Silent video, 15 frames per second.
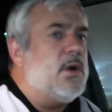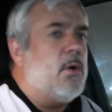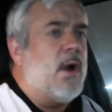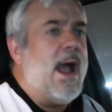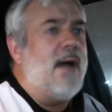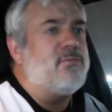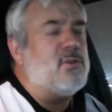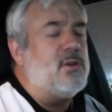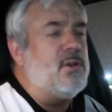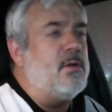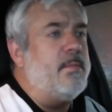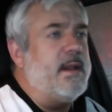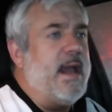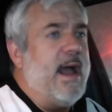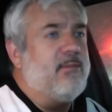or after a
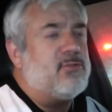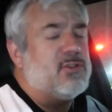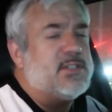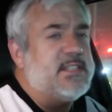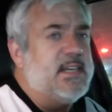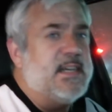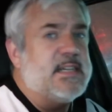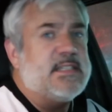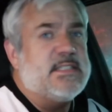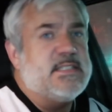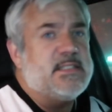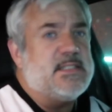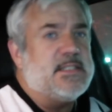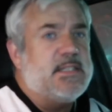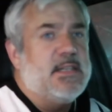little bit after
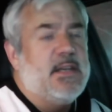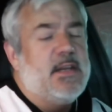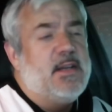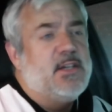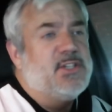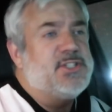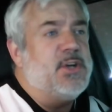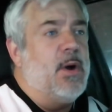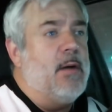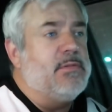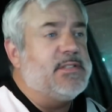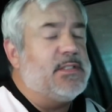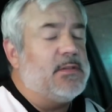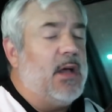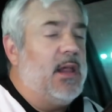six. So I
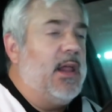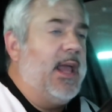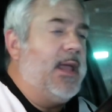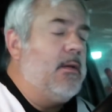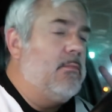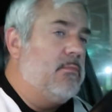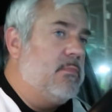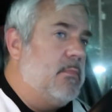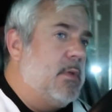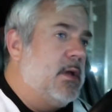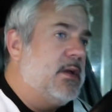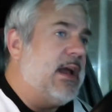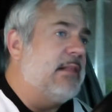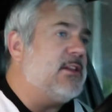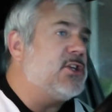was, I like
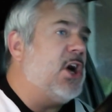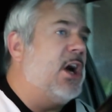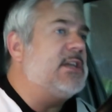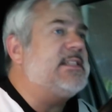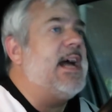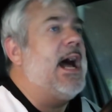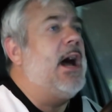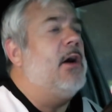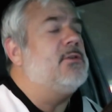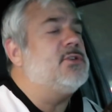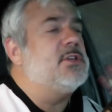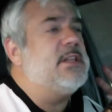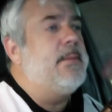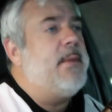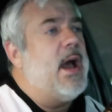got the dogs out,
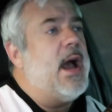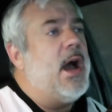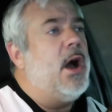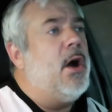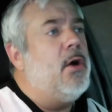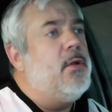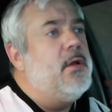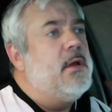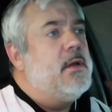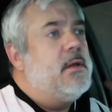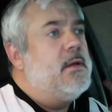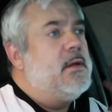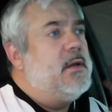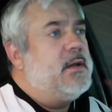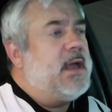took them out,
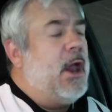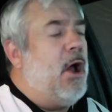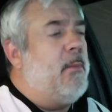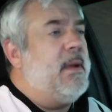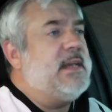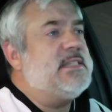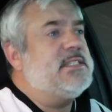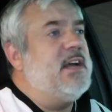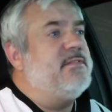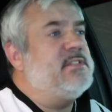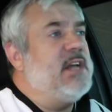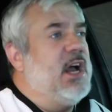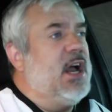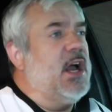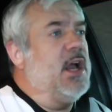got all my stuff
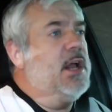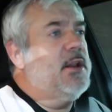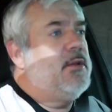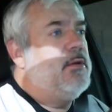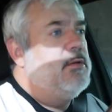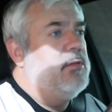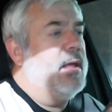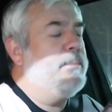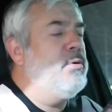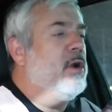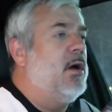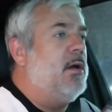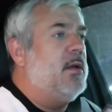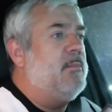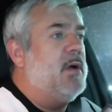done, like put
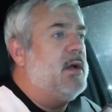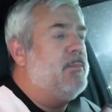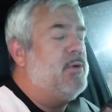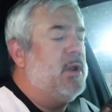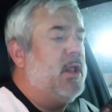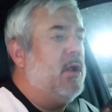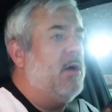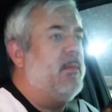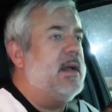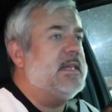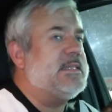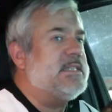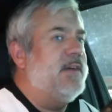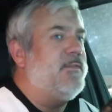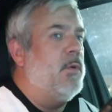all my, putting all my
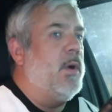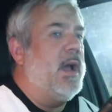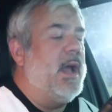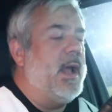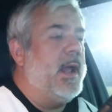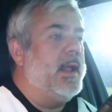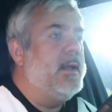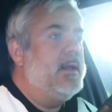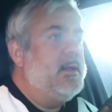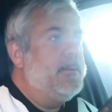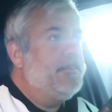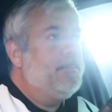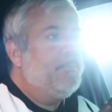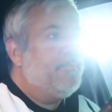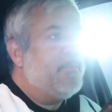stuff away.
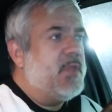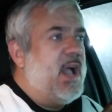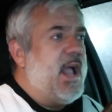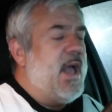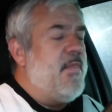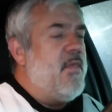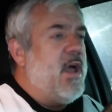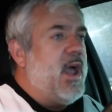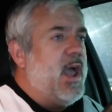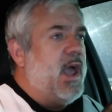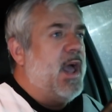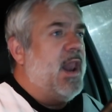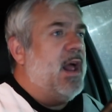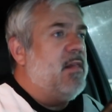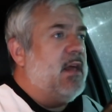And
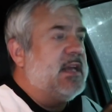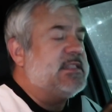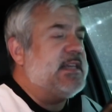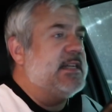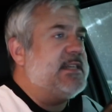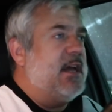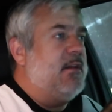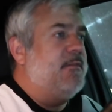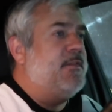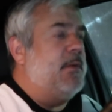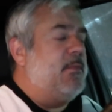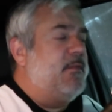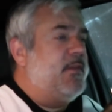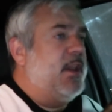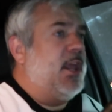then I like sat down and
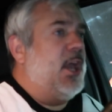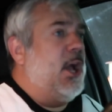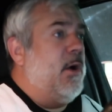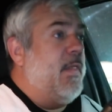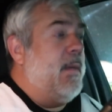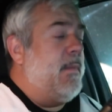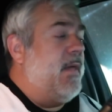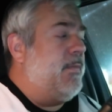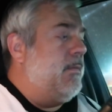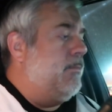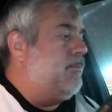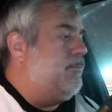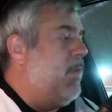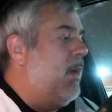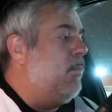filmed the video. And then uh,
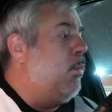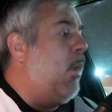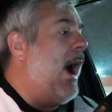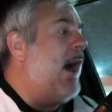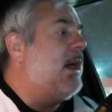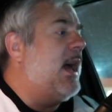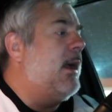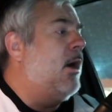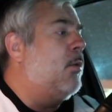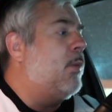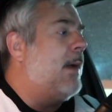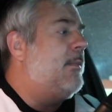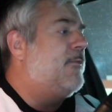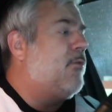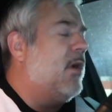while I, oh,
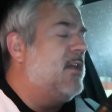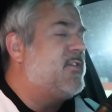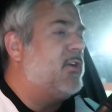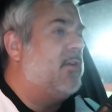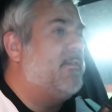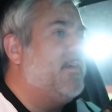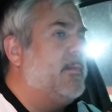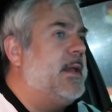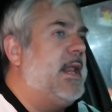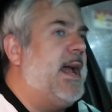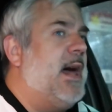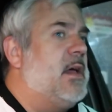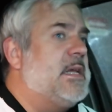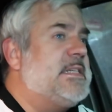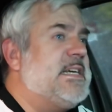right before I started filming that,
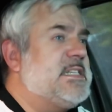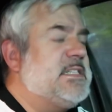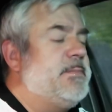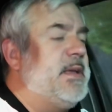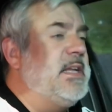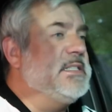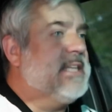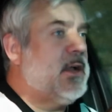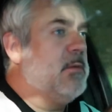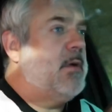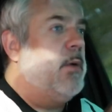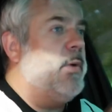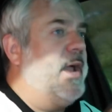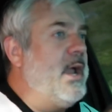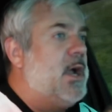Alex texted me. He's like on
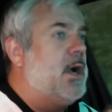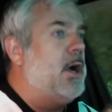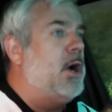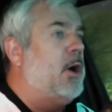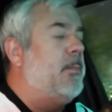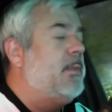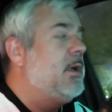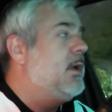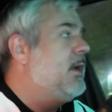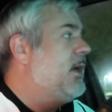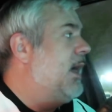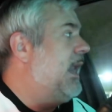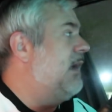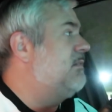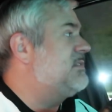my way home.
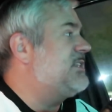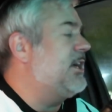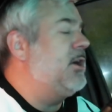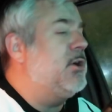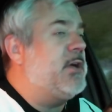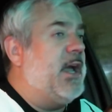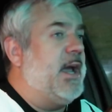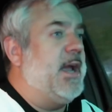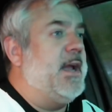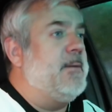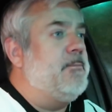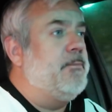And I was like, okay.